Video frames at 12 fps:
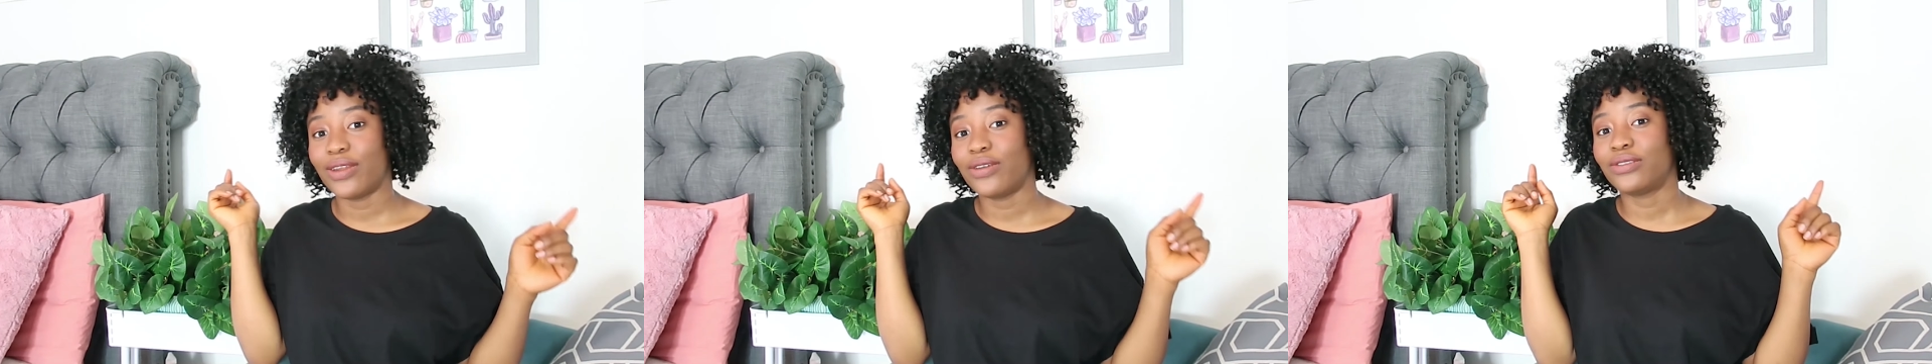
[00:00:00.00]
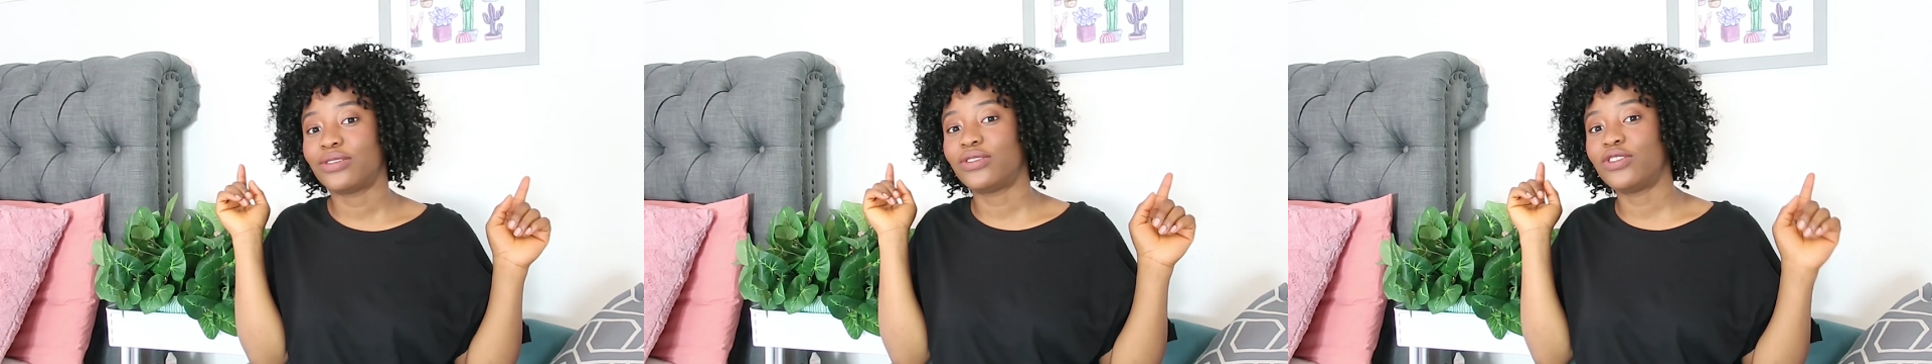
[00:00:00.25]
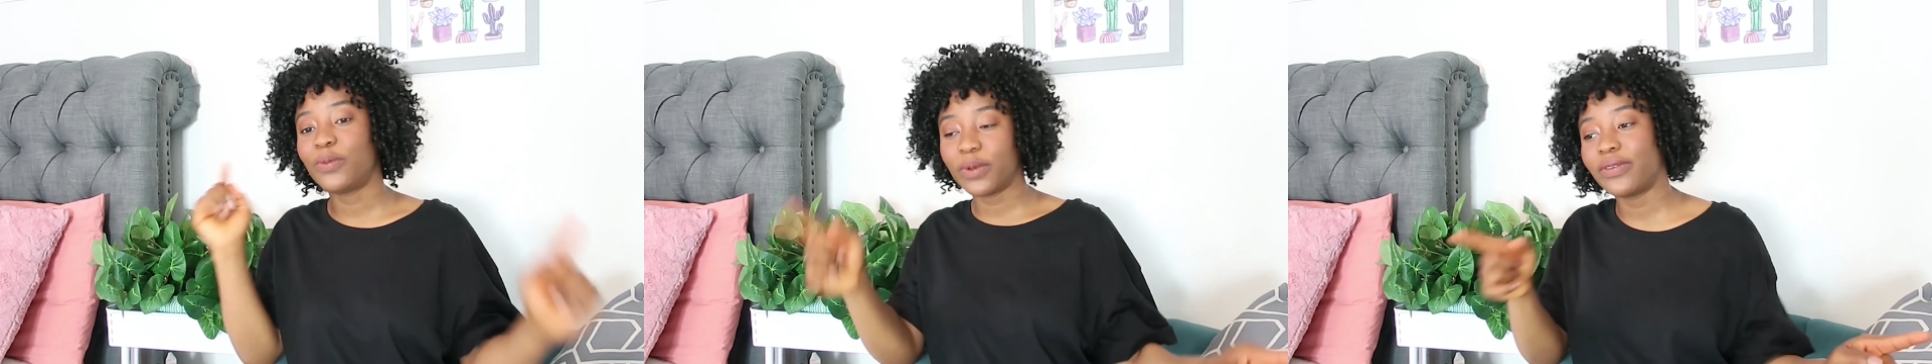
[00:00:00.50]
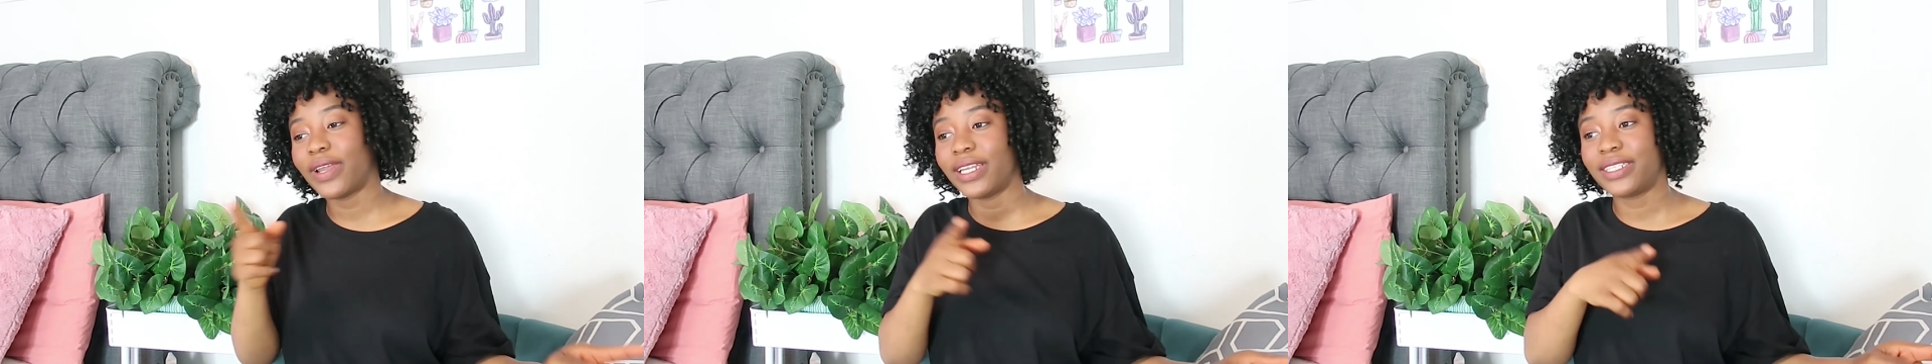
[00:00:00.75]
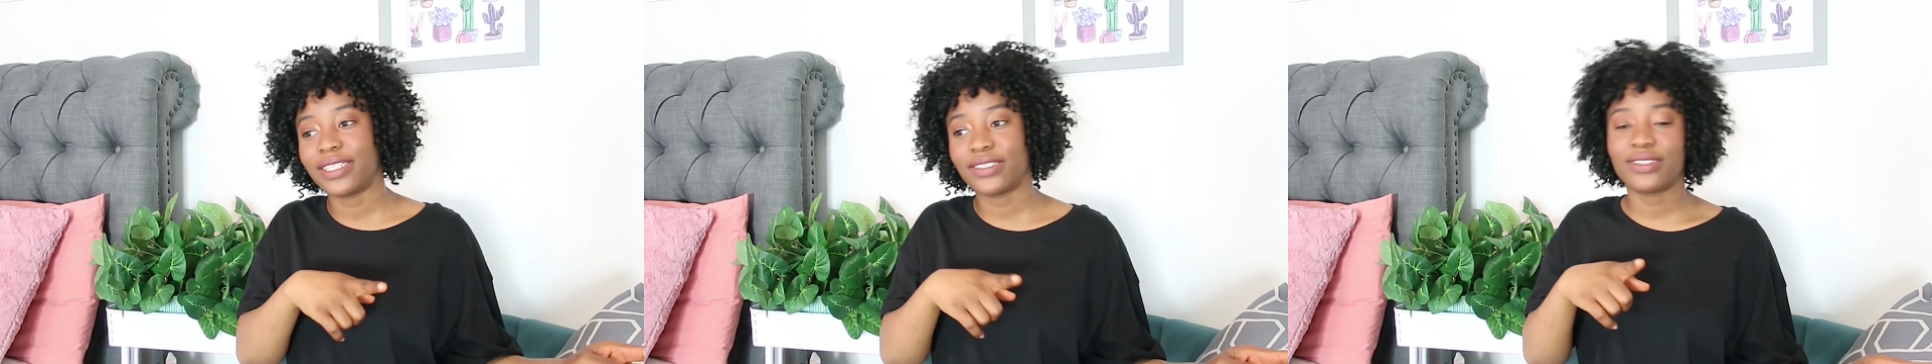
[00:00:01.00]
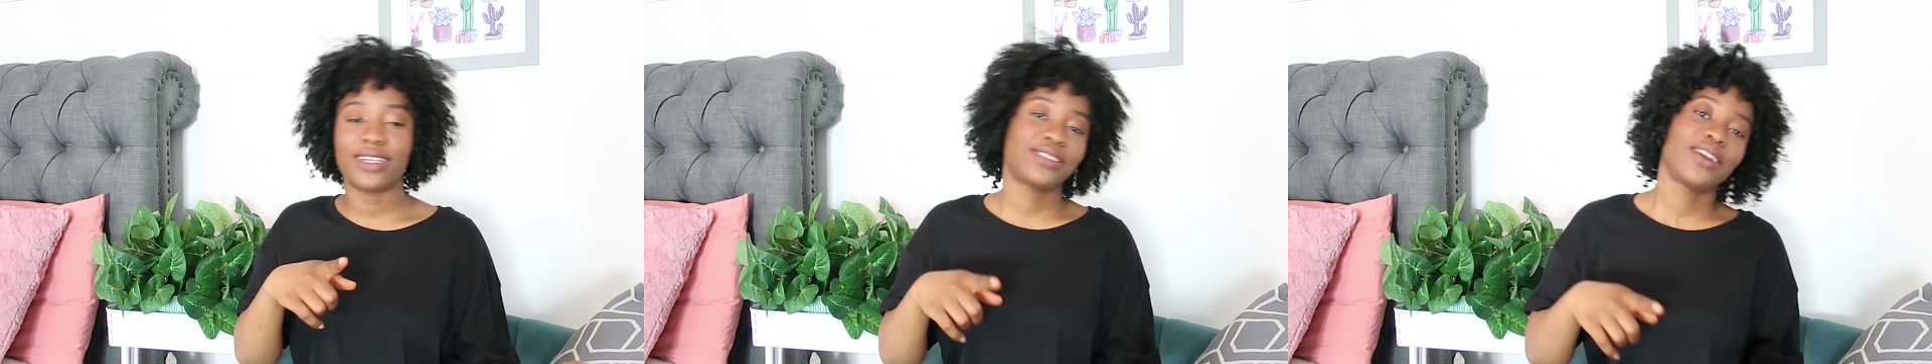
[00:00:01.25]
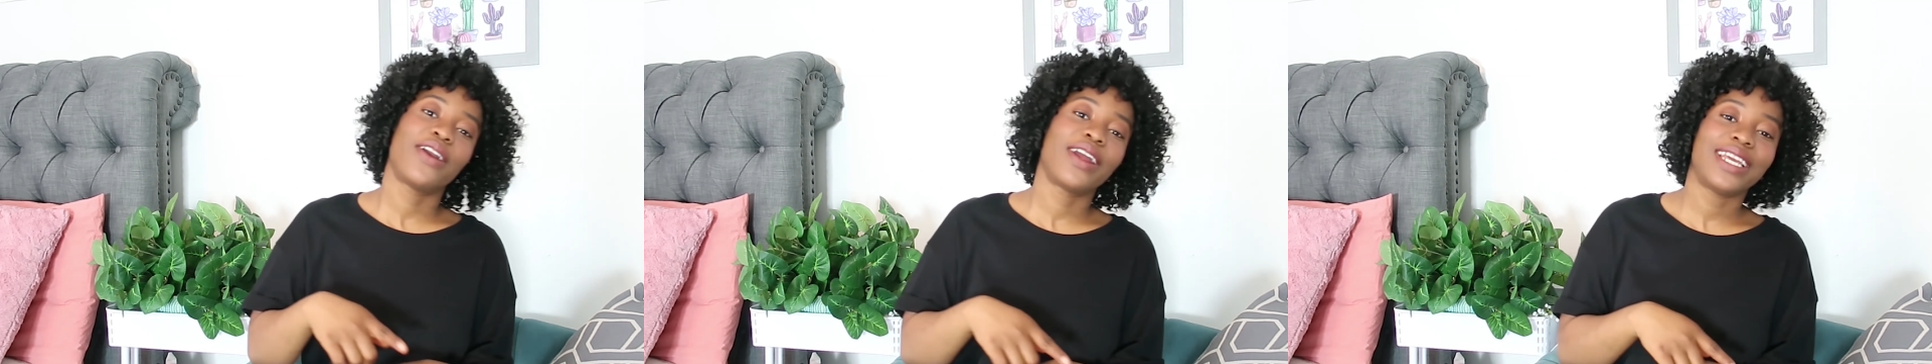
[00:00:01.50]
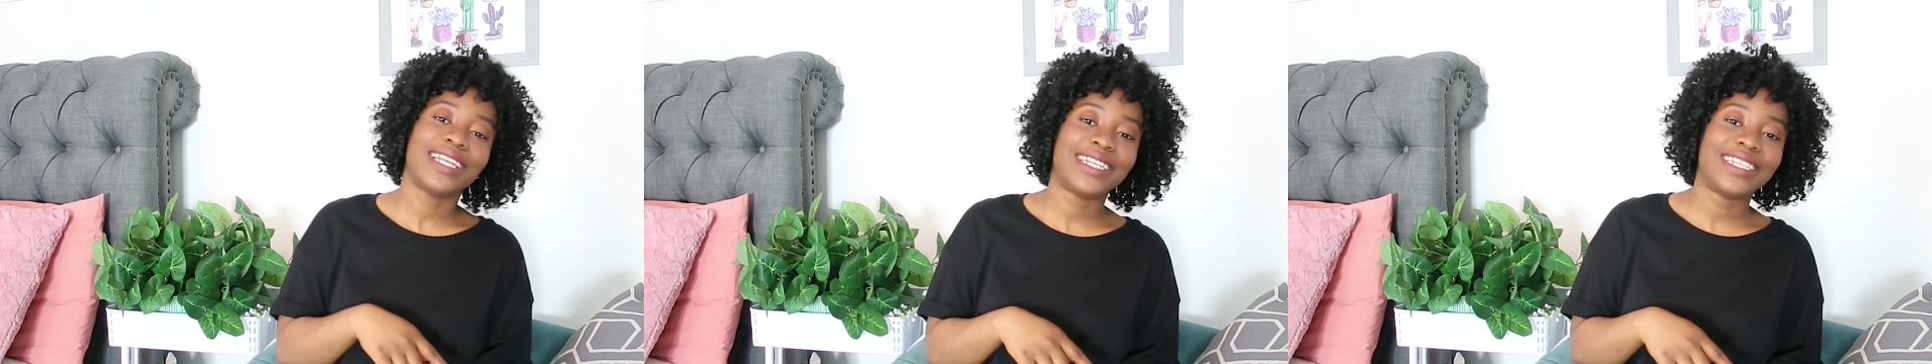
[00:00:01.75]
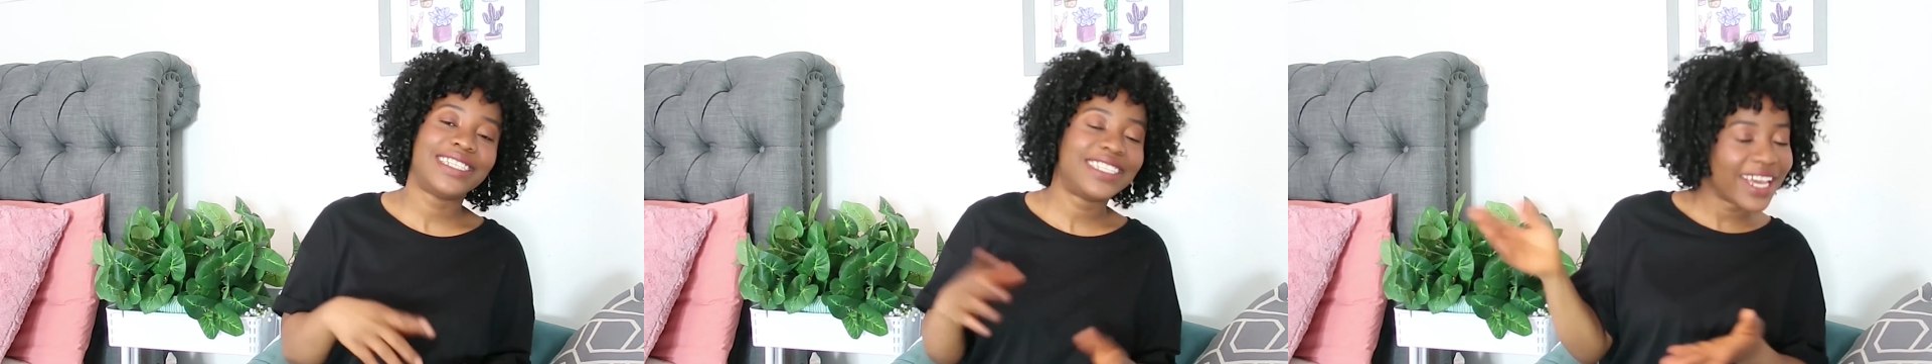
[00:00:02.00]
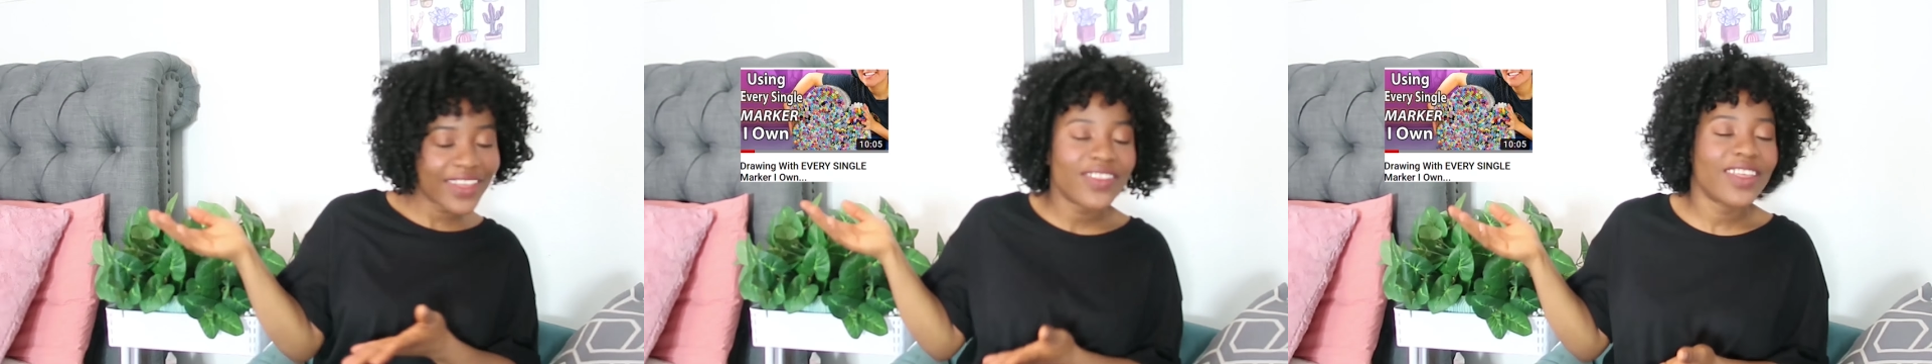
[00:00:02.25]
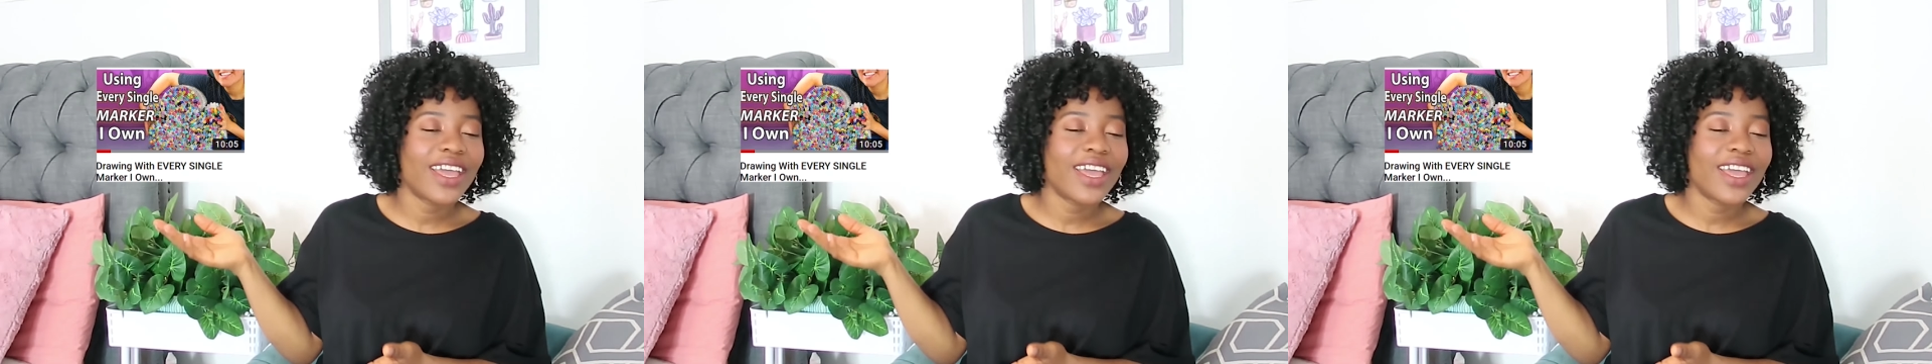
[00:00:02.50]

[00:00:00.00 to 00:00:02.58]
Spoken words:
I know Super Ray Dizzle has already done